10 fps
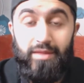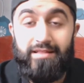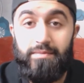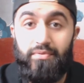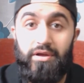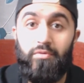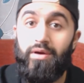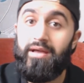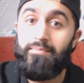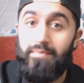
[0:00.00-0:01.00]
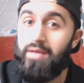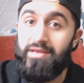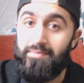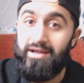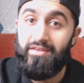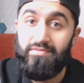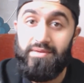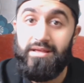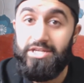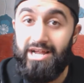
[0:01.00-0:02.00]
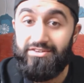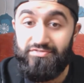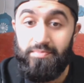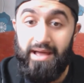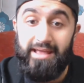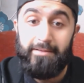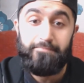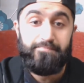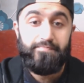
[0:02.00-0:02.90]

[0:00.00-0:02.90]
at the point where maybe he might even be a challenge for Bang.